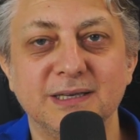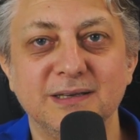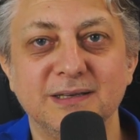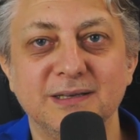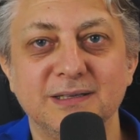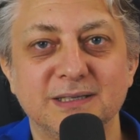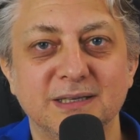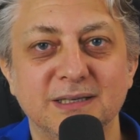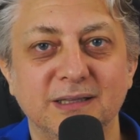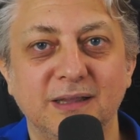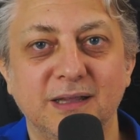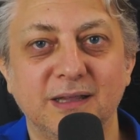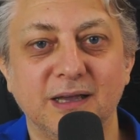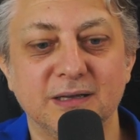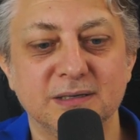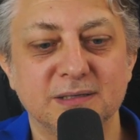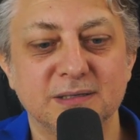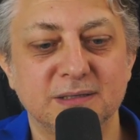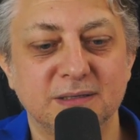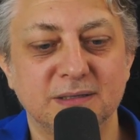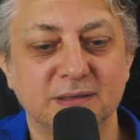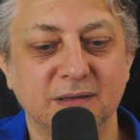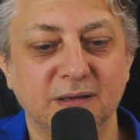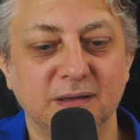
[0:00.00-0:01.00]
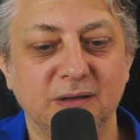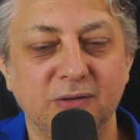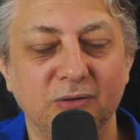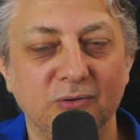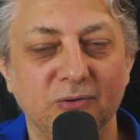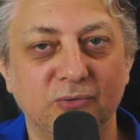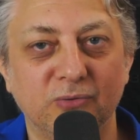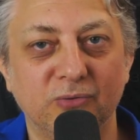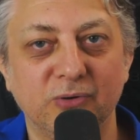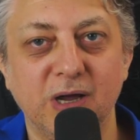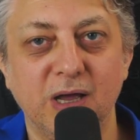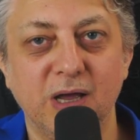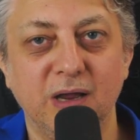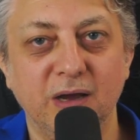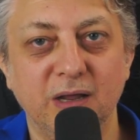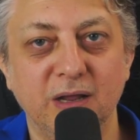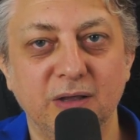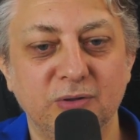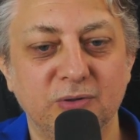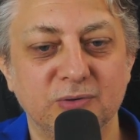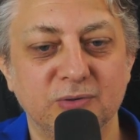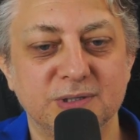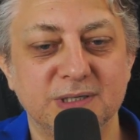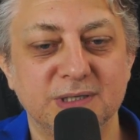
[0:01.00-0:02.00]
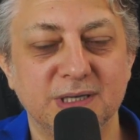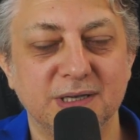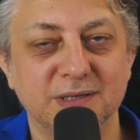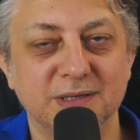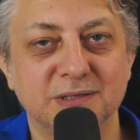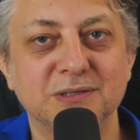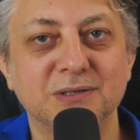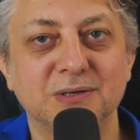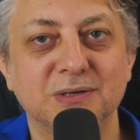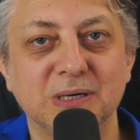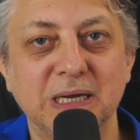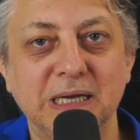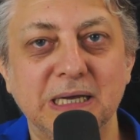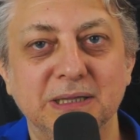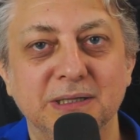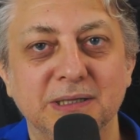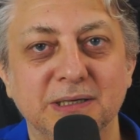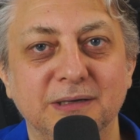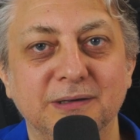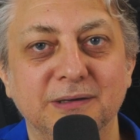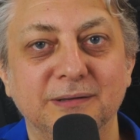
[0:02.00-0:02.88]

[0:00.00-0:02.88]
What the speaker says: It's a test. You run it, you see it's red.